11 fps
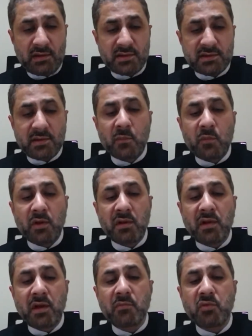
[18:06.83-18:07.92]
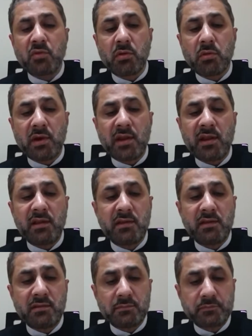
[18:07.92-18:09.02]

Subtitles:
someone come to our aid.